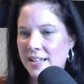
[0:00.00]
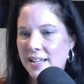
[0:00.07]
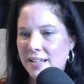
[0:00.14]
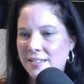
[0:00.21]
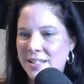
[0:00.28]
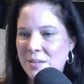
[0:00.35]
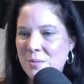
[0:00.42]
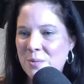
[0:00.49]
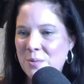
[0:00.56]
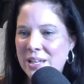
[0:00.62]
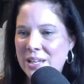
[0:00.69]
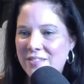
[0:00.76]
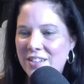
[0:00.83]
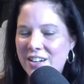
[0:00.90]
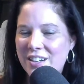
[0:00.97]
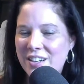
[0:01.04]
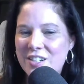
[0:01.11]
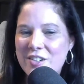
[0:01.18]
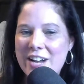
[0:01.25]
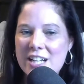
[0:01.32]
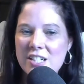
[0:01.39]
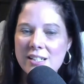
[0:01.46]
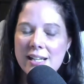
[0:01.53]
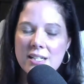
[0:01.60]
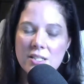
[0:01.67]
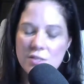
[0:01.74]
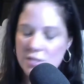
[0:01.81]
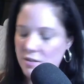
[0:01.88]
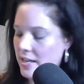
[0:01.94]
Kelsey Weaver.
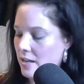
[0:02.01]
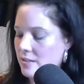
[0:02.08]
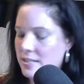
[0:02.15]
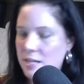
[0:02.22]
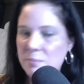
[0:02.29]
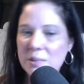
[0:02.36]
Congratulations. So, Kelsey,